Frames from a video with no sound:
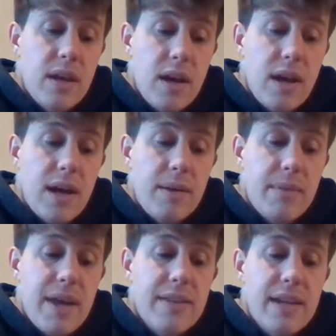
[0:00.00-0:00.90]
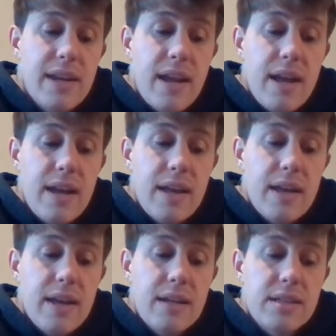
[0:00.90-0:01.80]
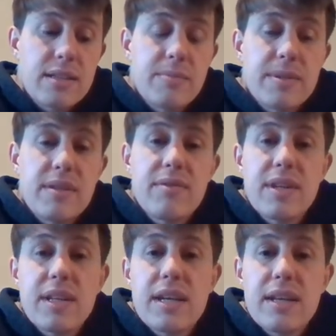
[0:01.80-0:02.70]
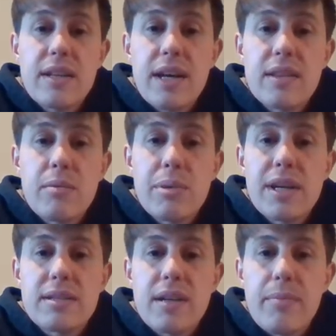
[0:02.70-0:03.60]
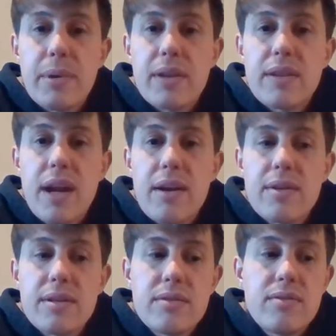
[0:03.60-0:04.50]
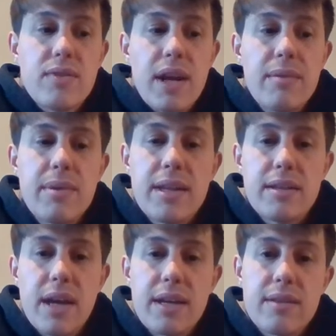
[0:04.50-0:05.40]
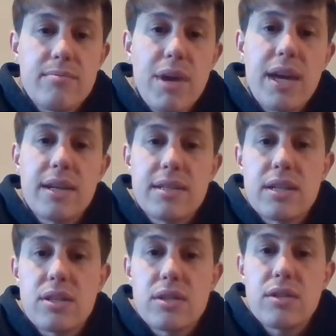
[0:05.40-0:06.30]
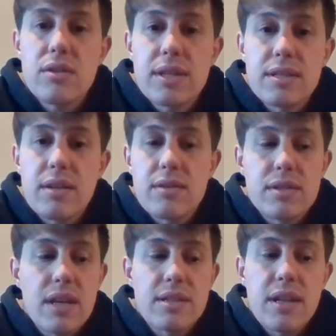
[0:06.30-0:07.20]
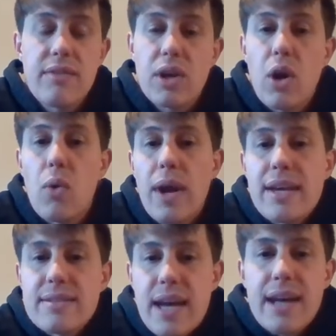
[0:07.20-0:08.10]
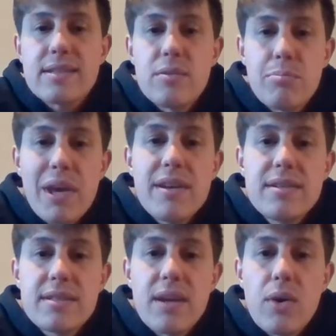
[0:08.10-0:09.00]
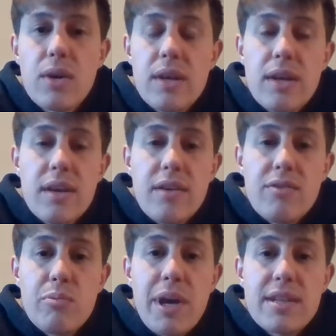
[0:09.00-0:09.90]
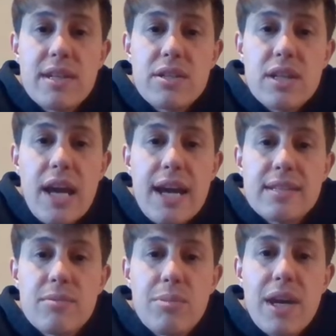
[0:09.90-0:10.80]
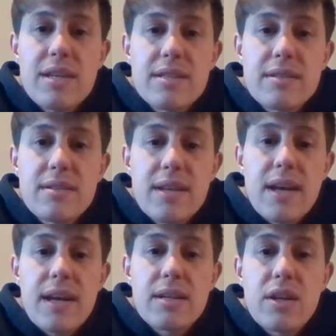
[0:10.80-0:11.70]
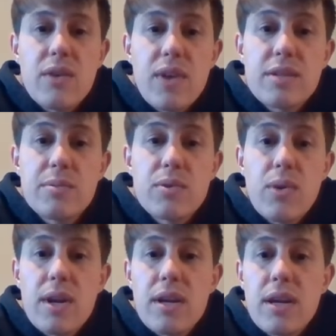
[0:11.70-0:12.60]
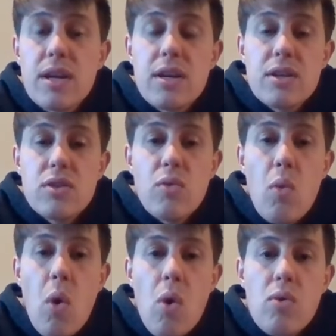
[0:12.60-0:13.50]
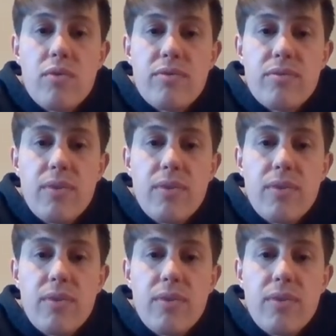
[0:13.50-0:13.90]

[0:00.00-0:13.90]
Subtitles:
And then specifically, like the biggest topic that I would recommend like paying attention to, because it doesn't ever go away, is acid-base. So if you pay attention to acid-base during respiratory, you won't